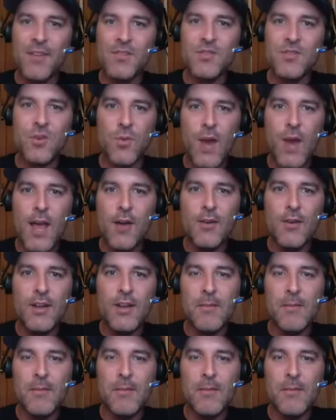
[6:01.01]
bounced
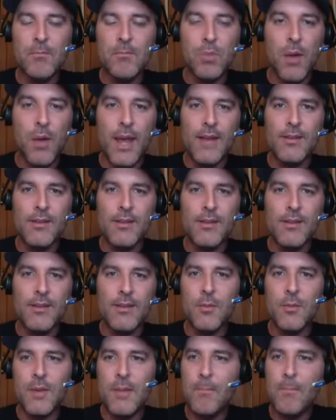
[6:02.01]
around and can play a little
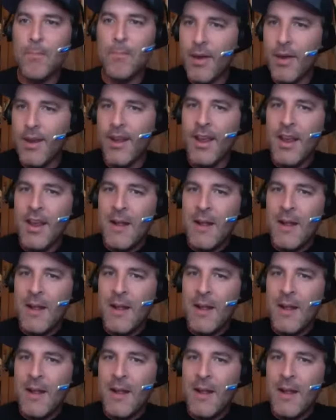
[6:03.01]
bit. But